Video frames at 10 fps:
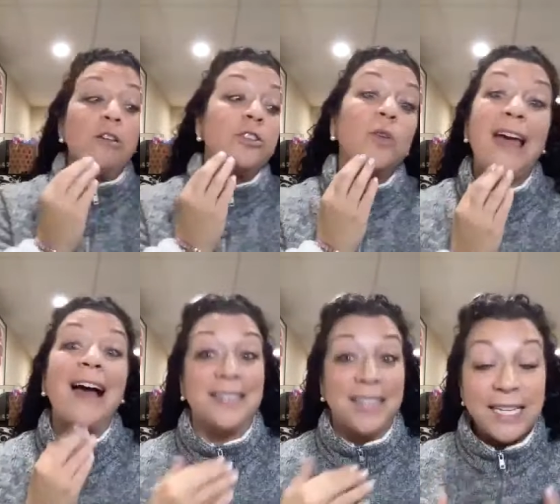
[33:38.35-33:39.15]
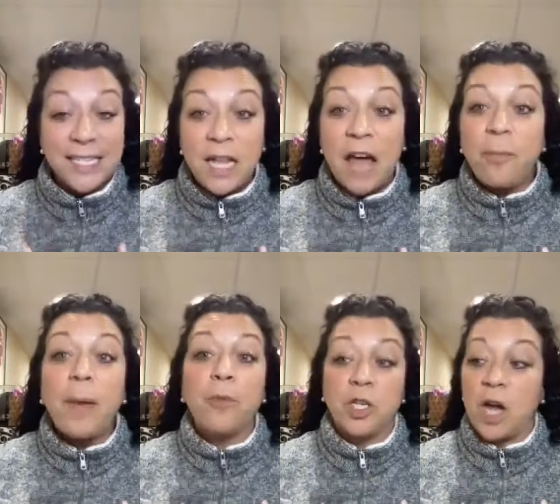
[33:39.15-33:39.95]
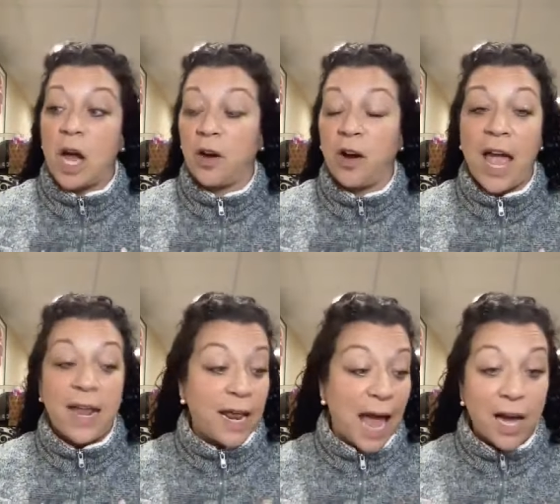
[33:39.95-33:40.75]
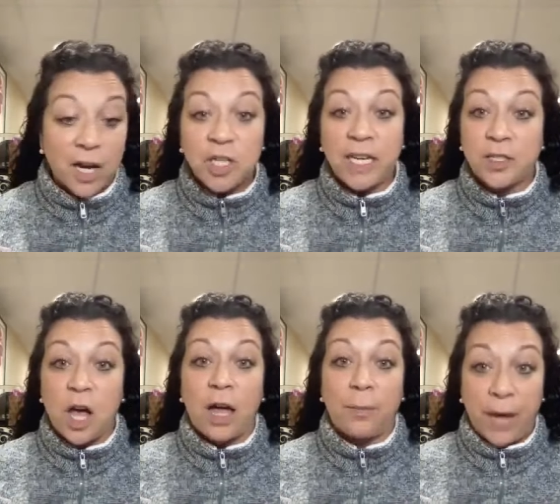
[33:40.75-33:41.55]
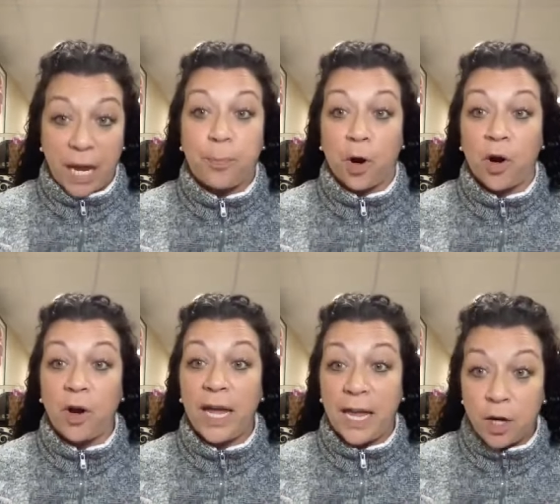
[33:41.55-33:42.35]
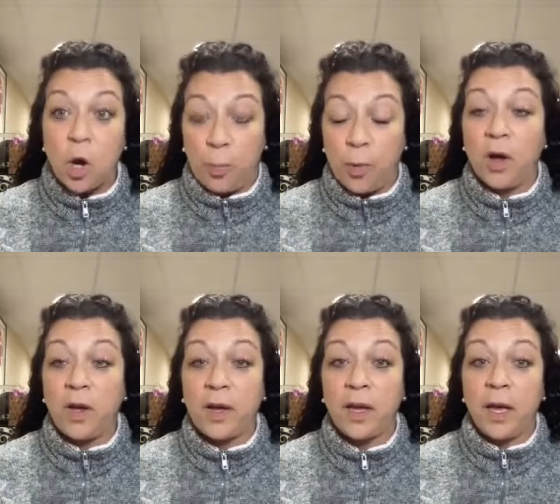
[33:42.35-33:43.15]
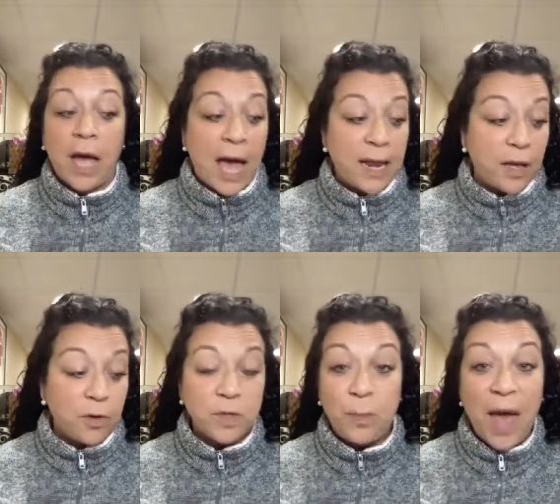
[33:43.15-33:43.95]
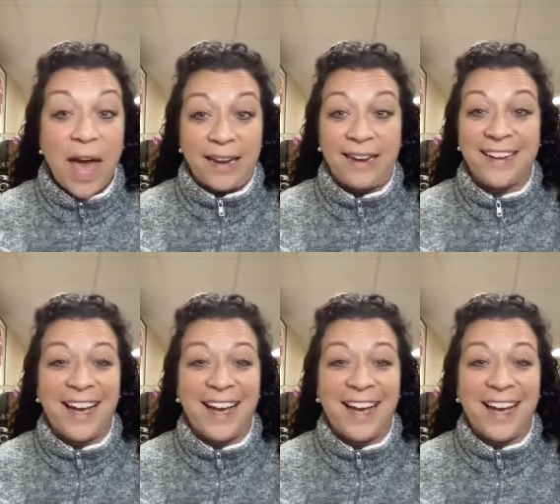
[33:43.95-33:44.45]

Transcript: So yes, I still have a memory jogger and it actually is on paper in a notebook and I use a pen.